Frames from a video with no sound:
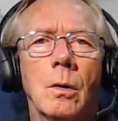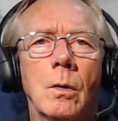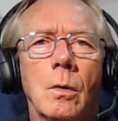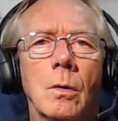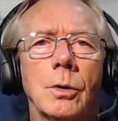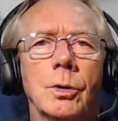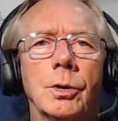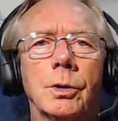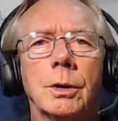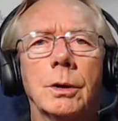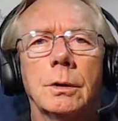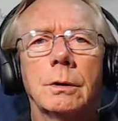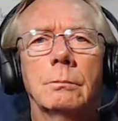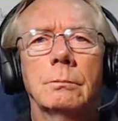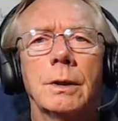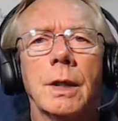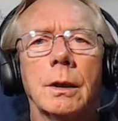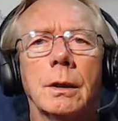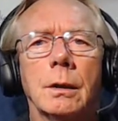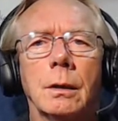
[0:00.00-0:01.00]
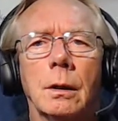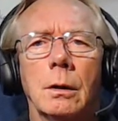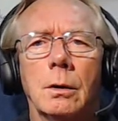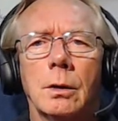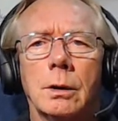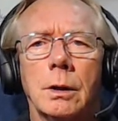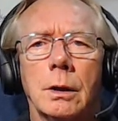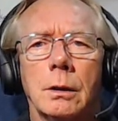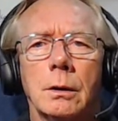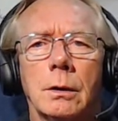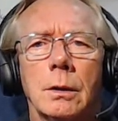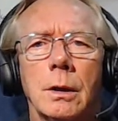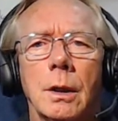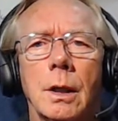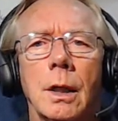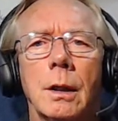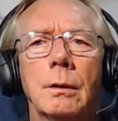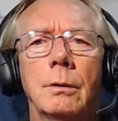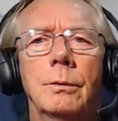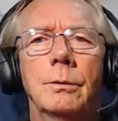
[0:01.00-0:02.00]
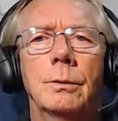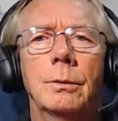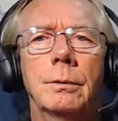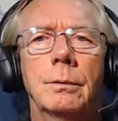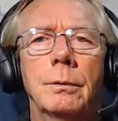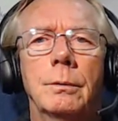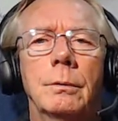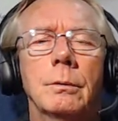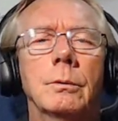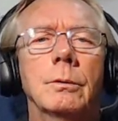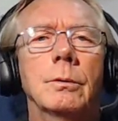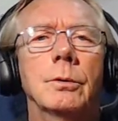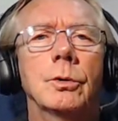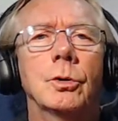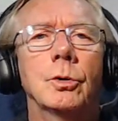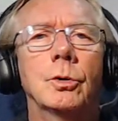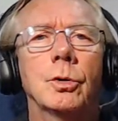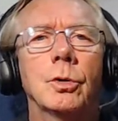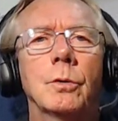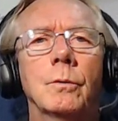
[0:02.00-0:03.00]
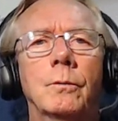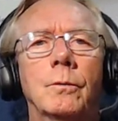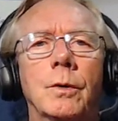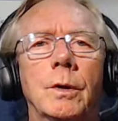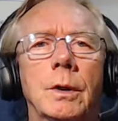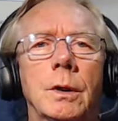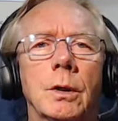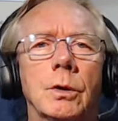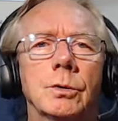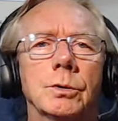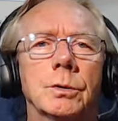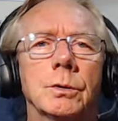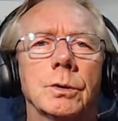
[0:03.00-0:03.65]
Or you can take a look at YouTube videos,